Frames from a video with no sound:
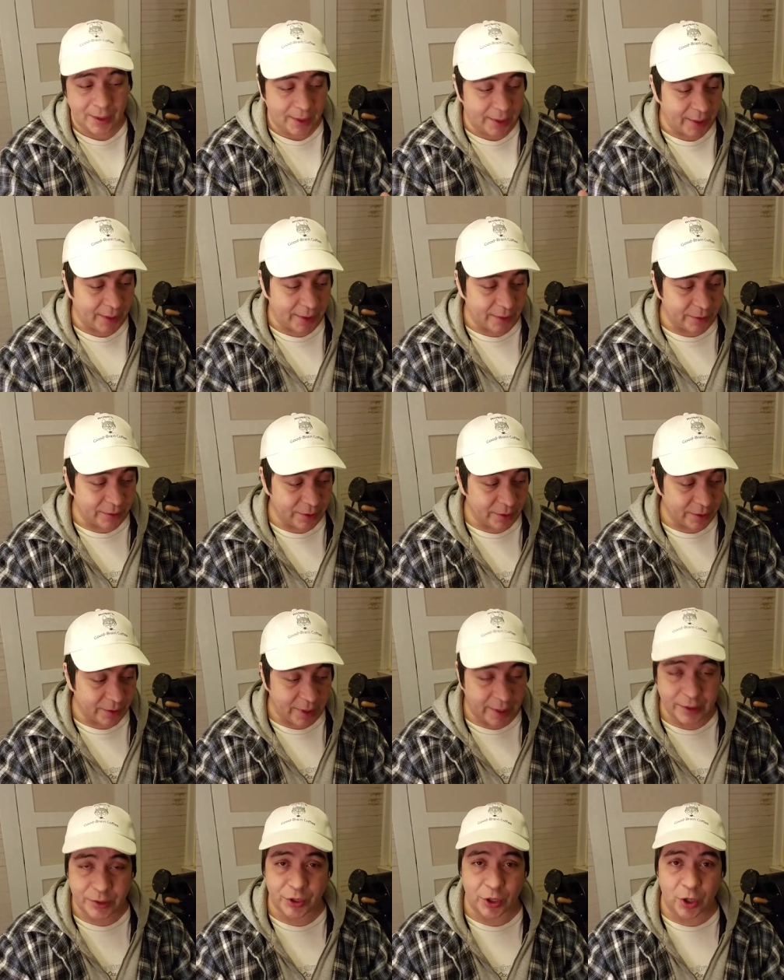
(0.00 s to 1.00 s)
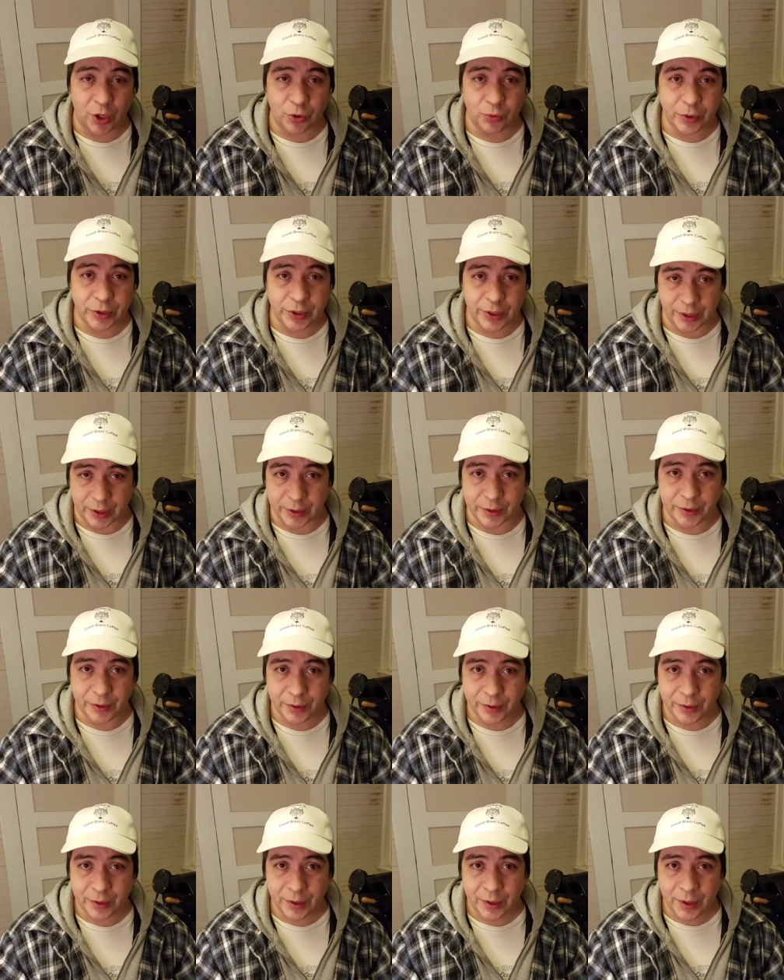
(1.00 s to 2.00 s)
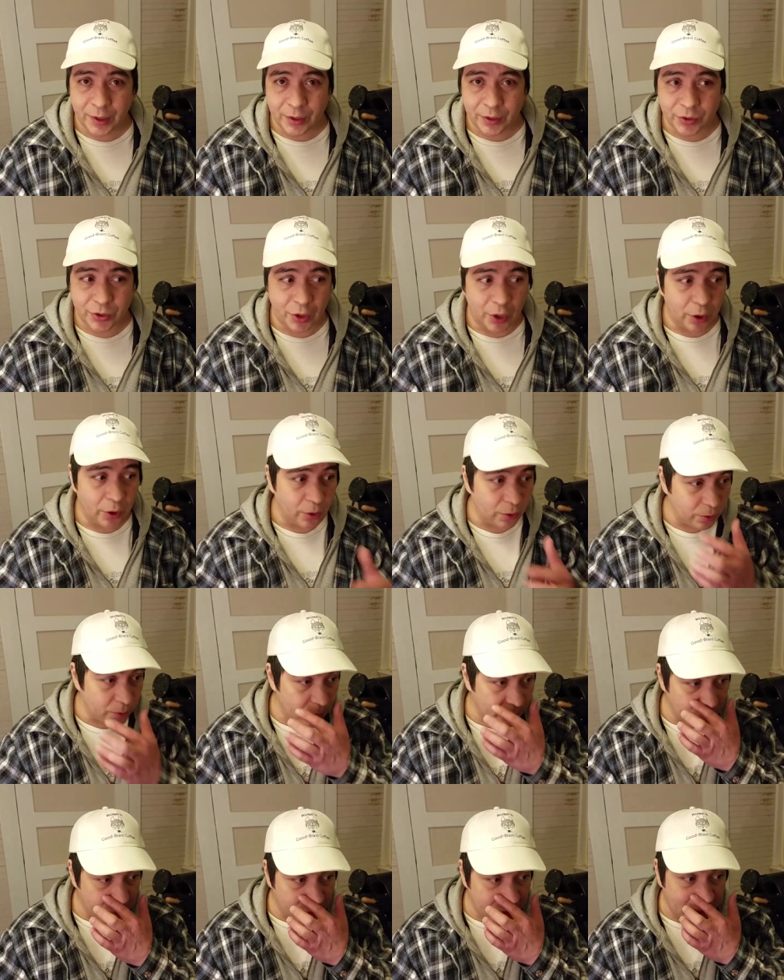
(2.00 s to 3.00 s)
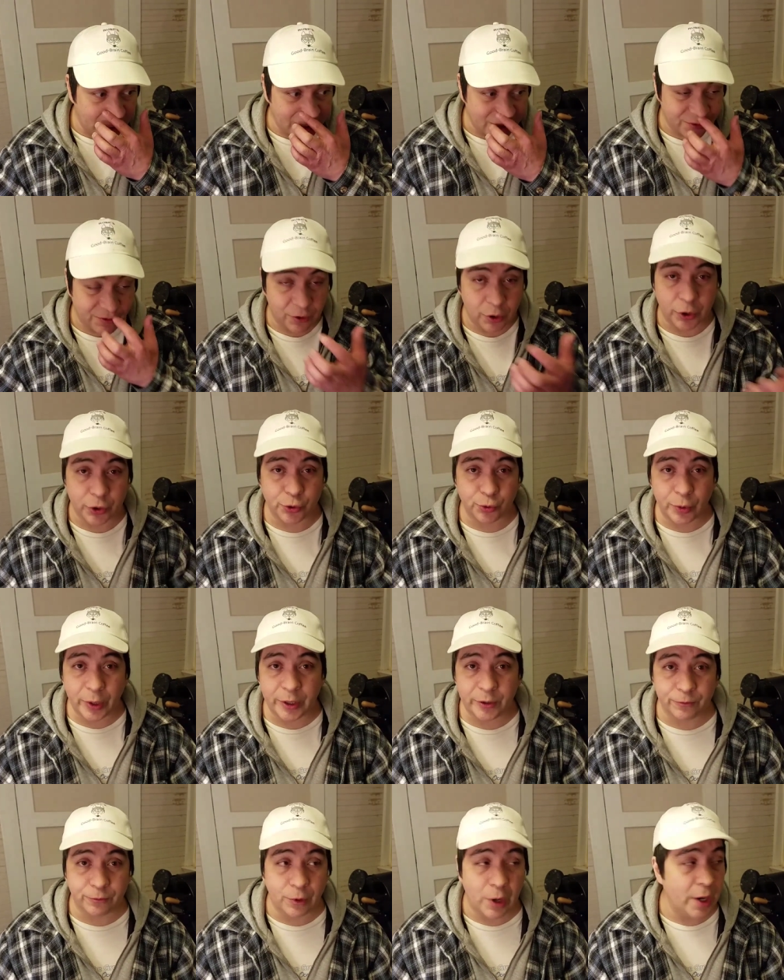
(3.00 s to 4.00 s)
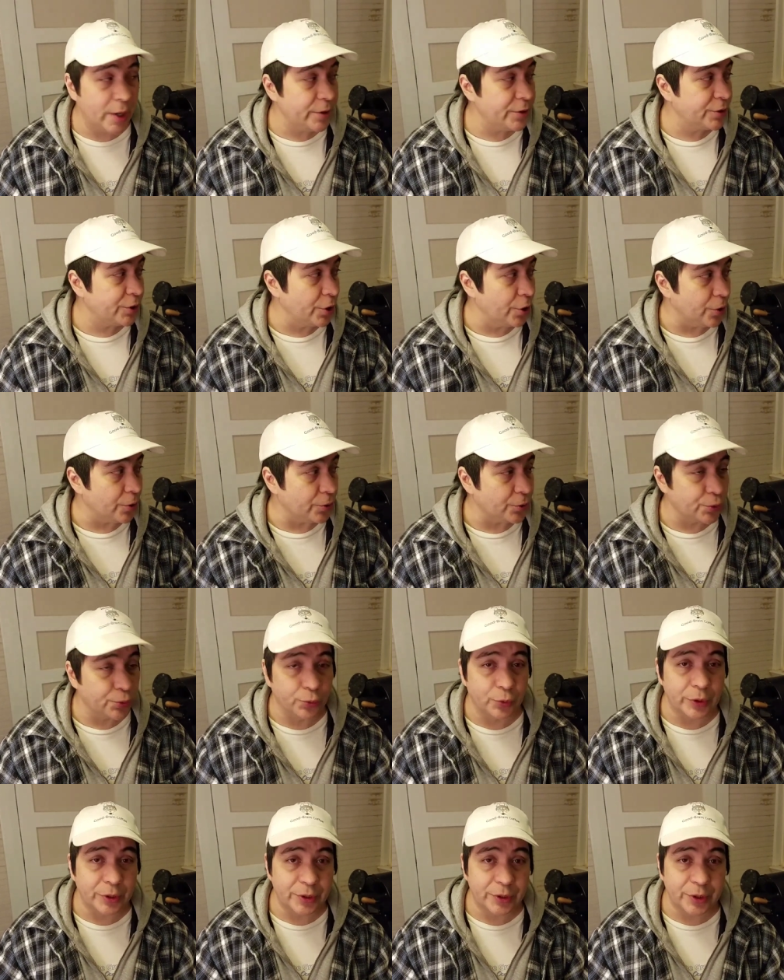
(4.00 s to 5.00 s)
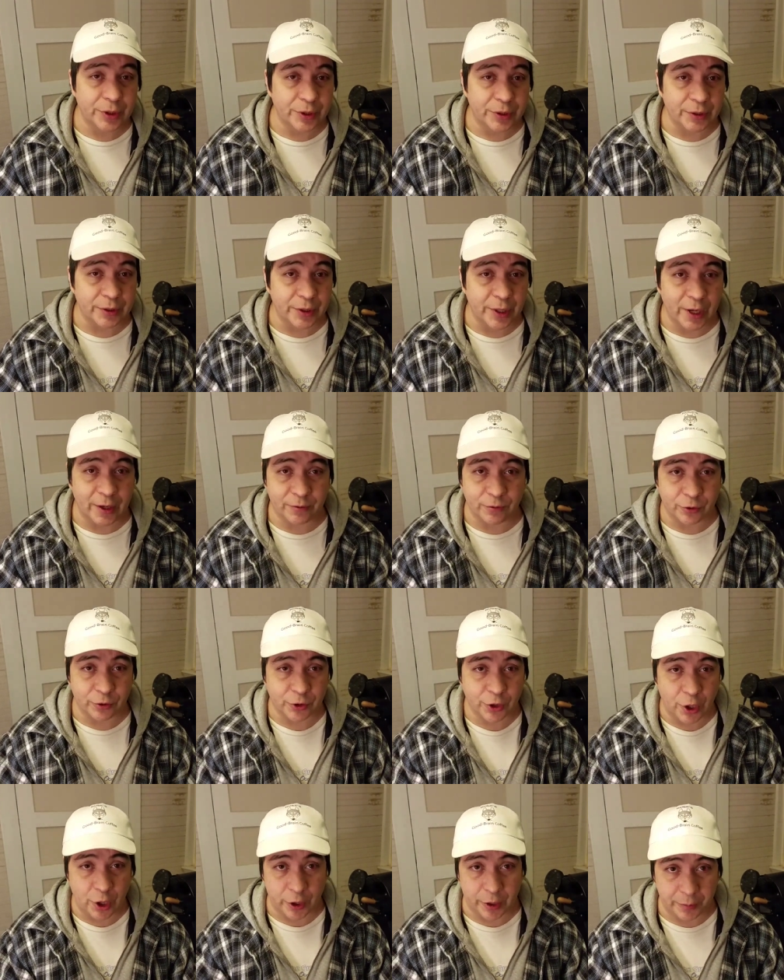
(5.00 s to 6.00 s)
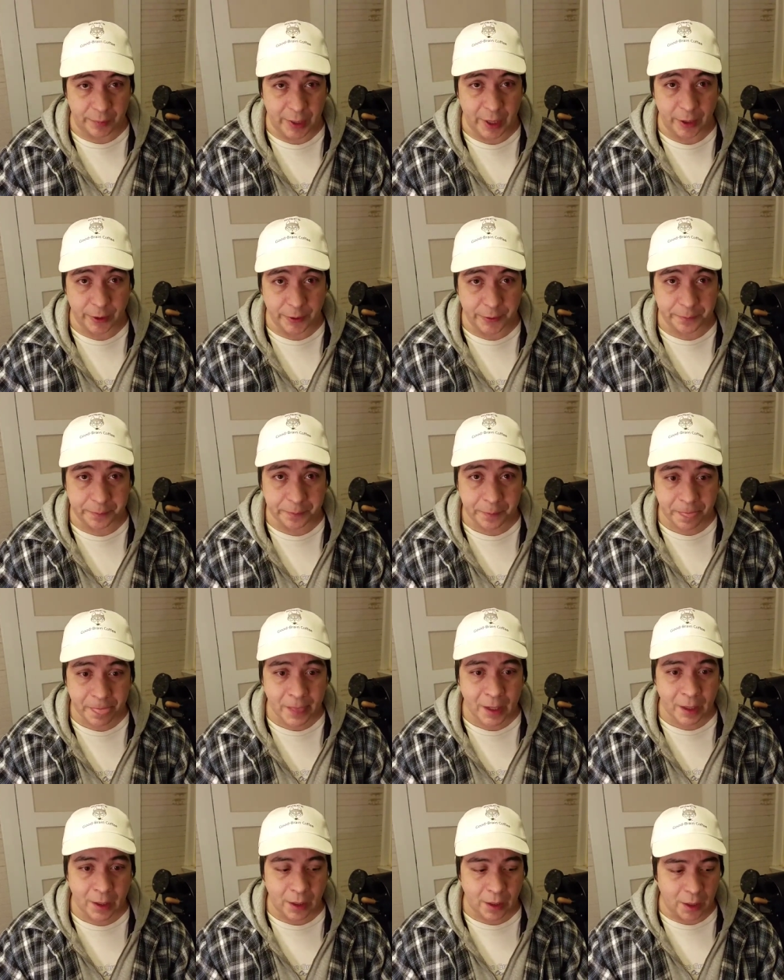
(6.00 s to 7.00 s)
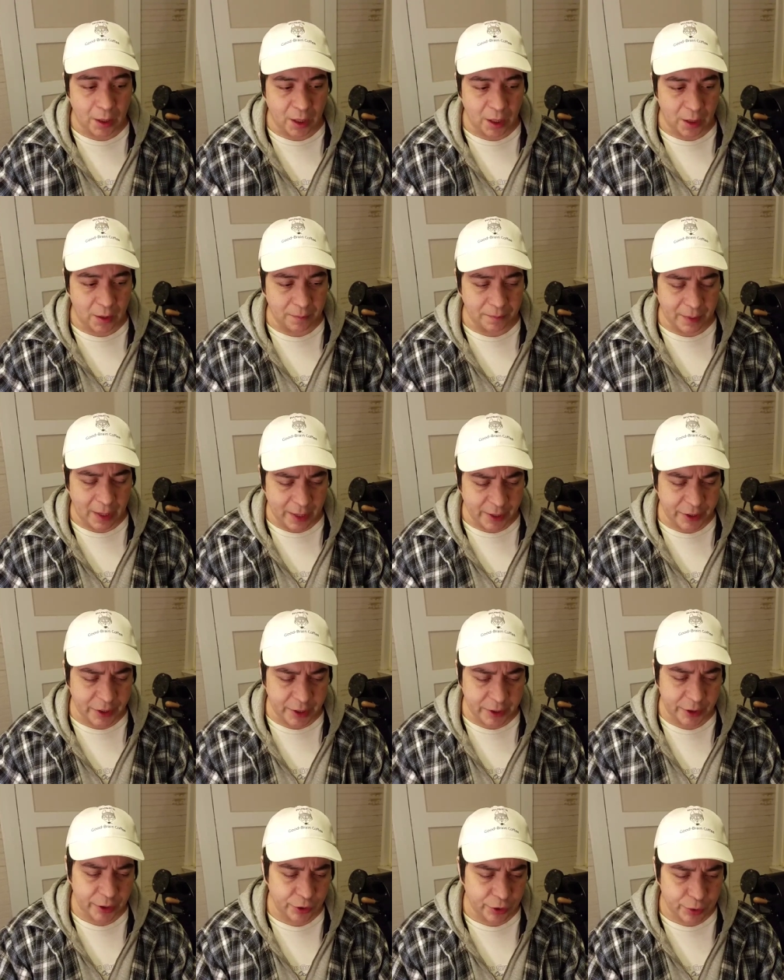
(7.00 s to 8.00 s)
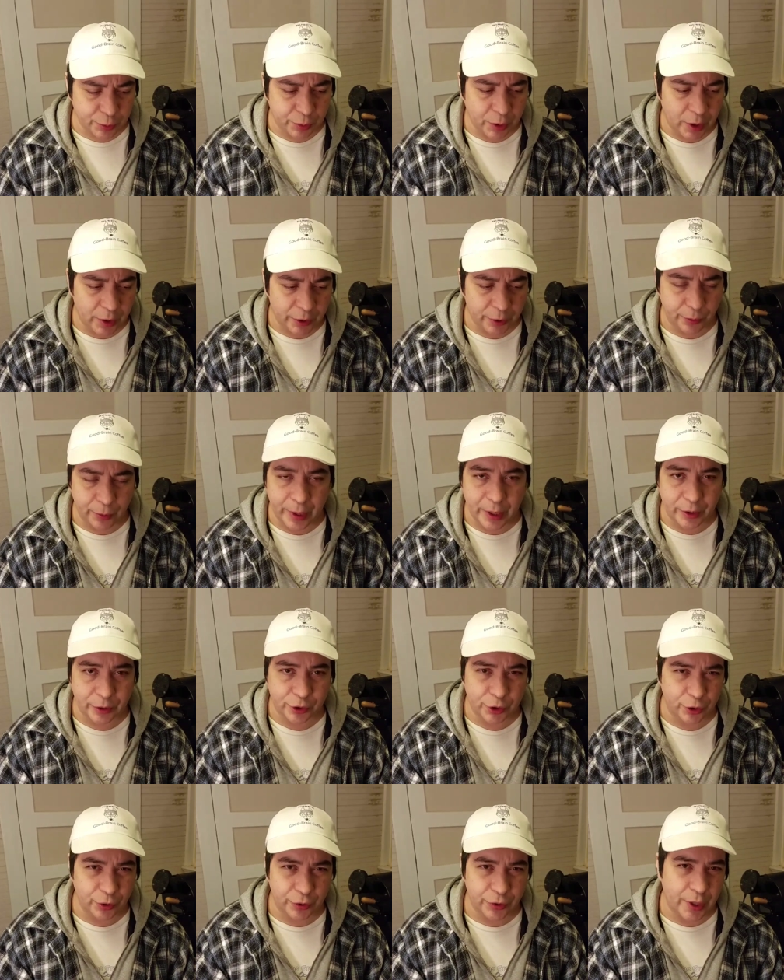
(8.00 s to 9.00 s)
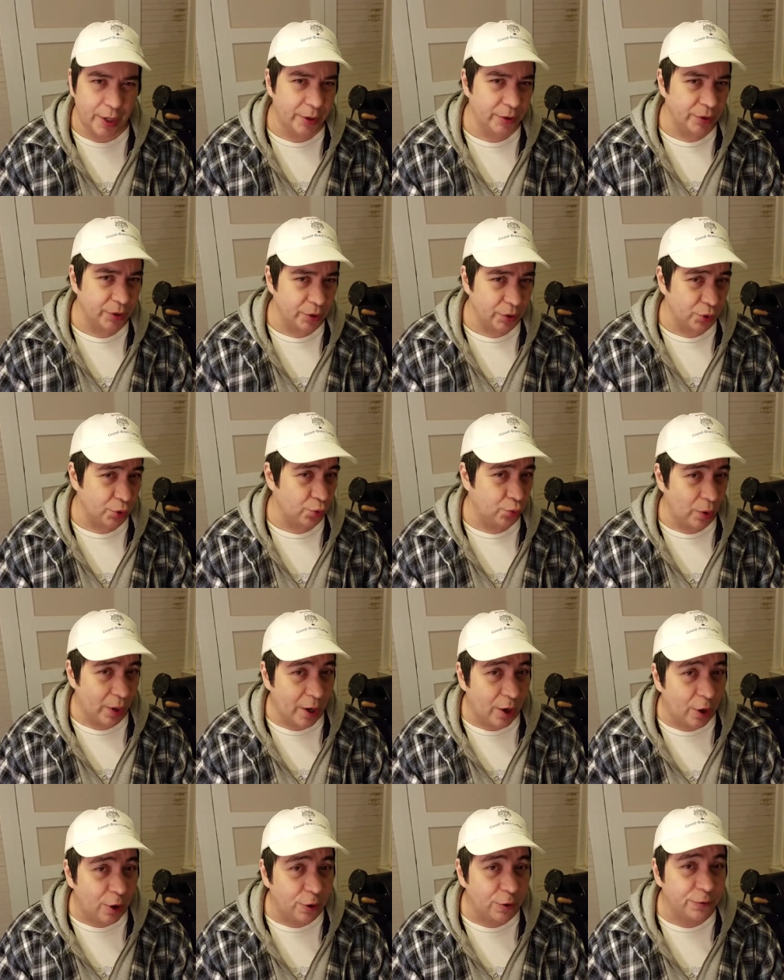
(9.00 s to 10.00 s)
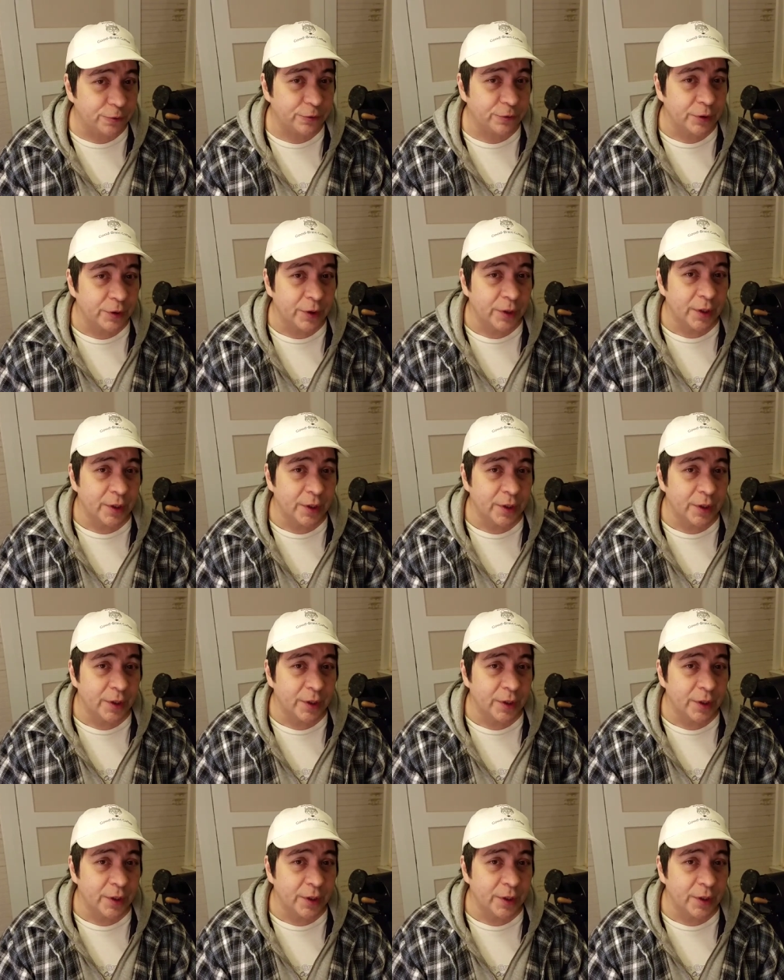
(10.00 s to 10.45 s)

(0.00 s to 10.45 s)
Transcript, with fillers: And that's all we did. So as far as rate of rise goes, we didn't ever talk about it. Um, I think it was probably around 2012,